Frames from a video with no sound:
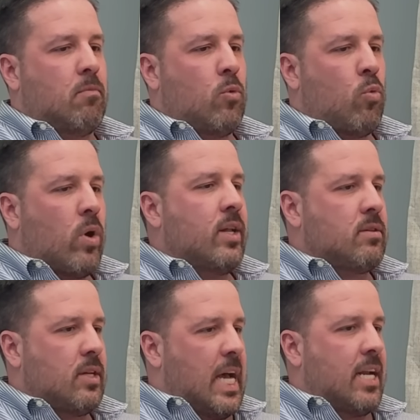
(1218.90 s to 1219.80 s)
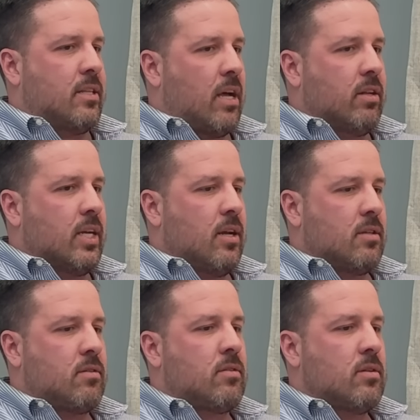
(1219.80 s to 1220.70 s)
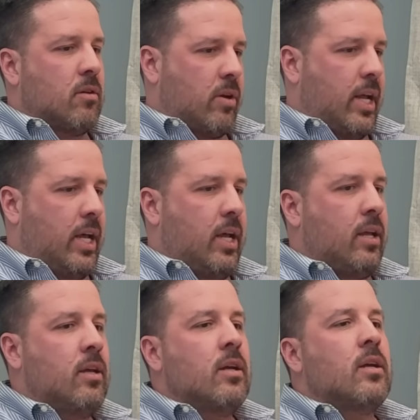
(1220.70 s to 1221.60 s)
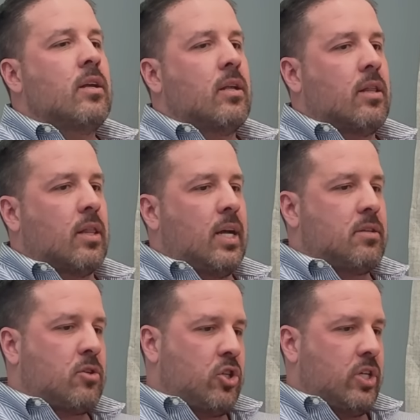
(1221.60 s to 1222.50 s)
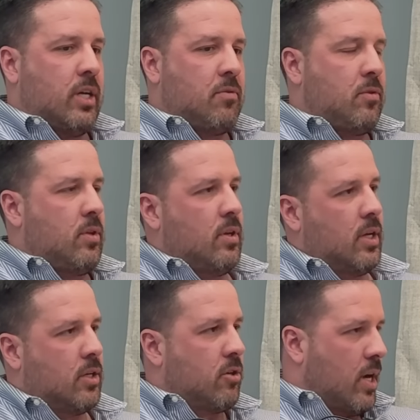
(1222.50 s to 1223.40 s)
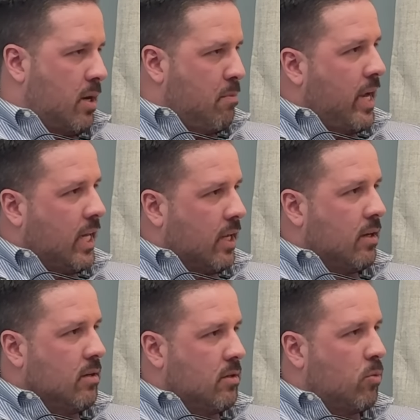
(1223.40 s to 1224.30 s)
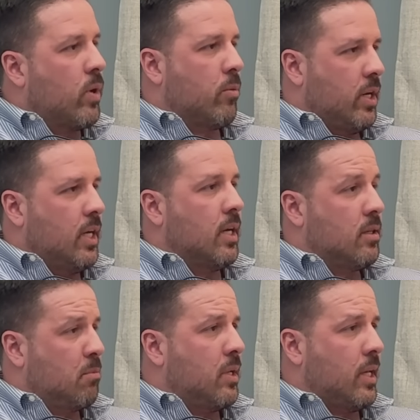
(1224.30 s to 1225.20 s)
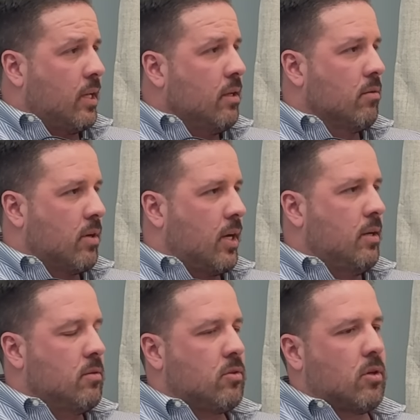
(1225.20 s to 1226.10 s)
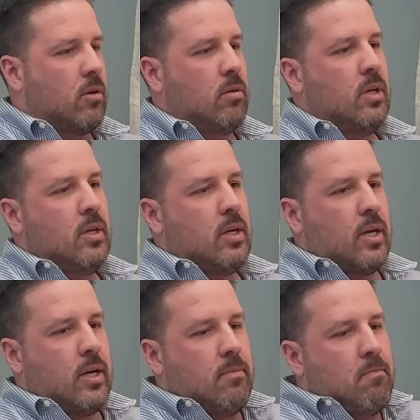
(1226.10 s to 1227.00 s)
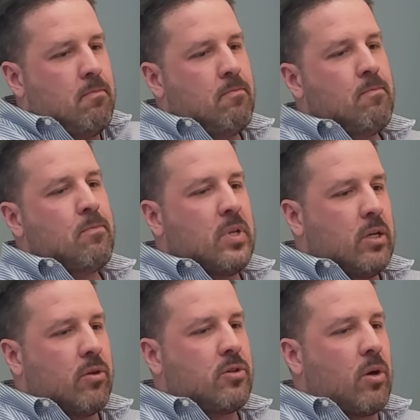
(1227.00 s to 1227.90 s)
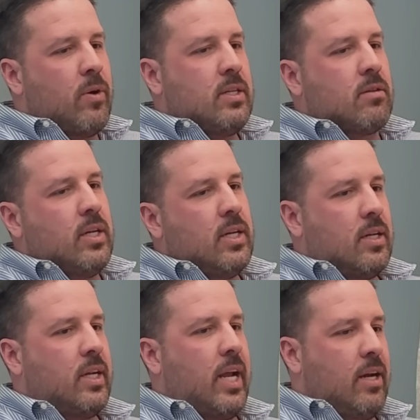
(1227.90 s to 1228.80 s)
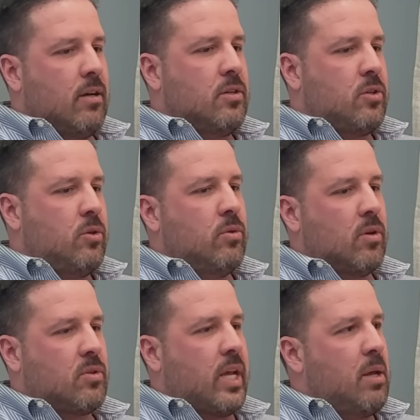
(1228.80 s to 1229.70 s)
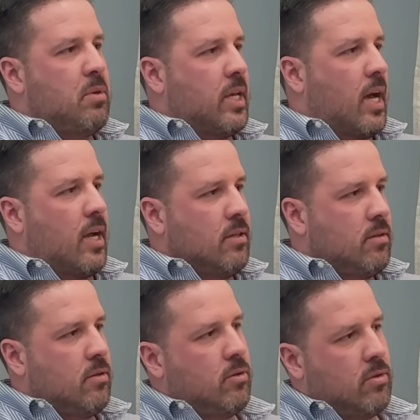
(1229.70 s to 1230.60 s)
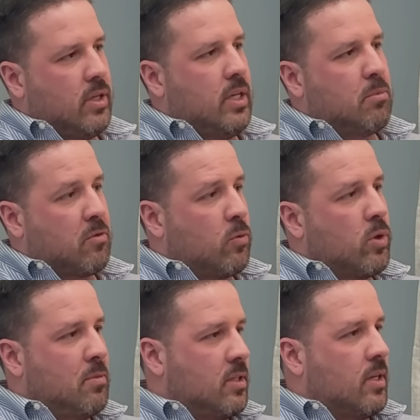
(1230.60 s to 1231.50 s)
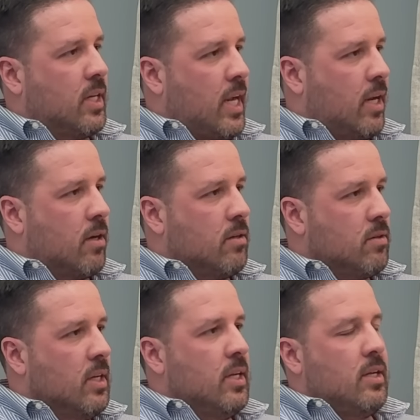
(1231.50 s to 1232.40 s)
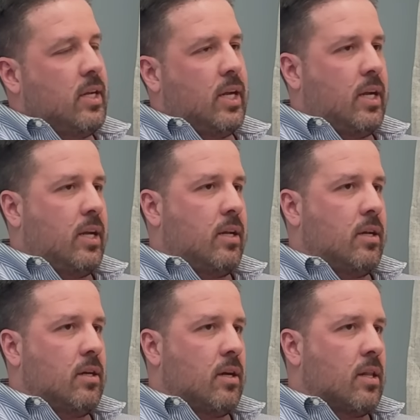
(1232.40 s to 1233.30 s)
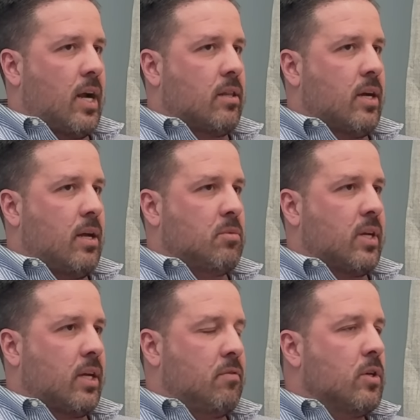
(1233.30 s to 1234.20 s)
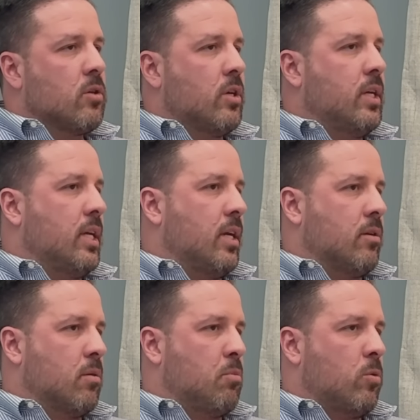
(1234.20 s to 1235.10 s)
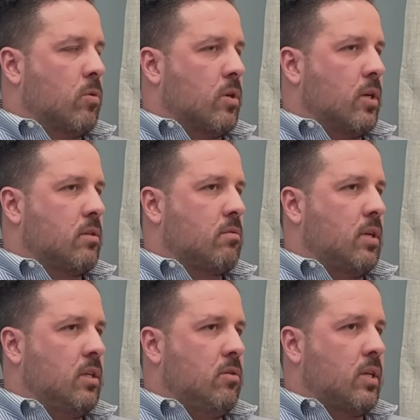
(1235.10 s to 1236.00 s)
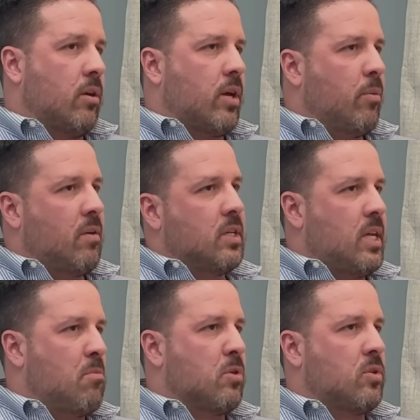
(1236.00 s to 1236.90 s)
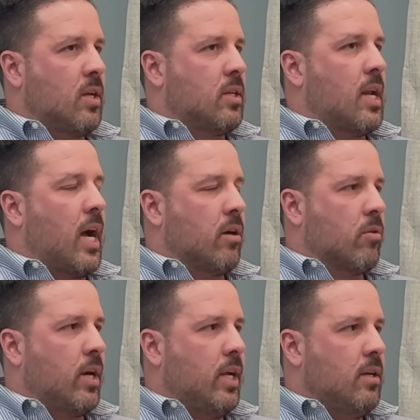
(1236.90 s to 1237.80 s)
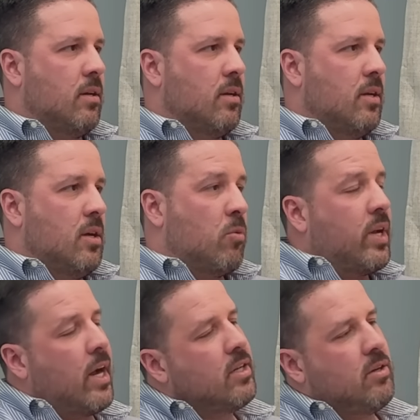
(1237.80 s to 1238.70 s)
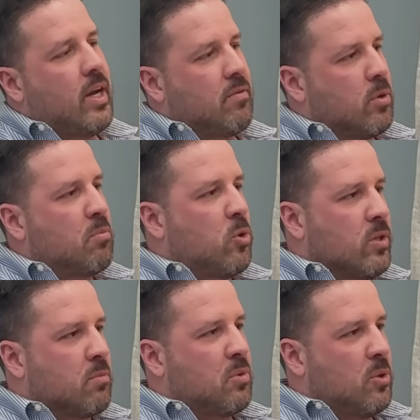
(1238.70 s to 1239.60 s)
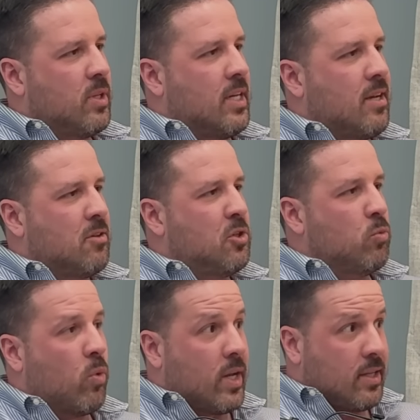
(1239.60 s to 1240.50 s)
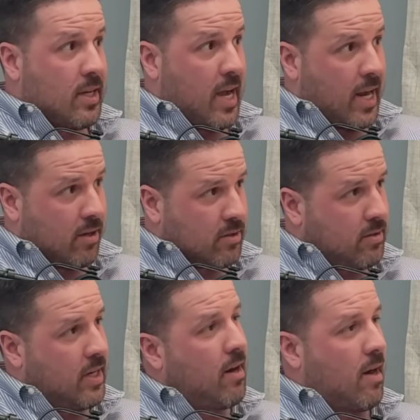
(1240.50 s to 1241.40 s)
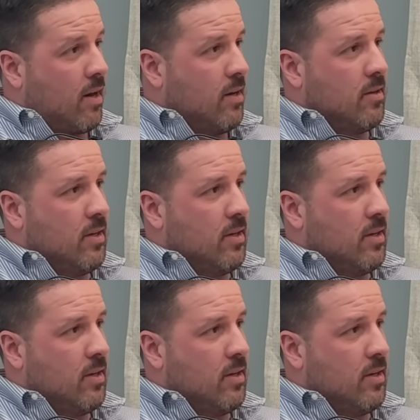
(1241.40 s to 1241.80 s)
what is the data telling us? Okay, let's shift and try and make it to where we need it to be, right? So, there's always lead indicators to those KPIs, to the key performance indicators. And a lot of times, like if you're looking at your reports and you say, okay, we have a 10% denial rate. Well, now do you have the report to pull that tells you what denials they are?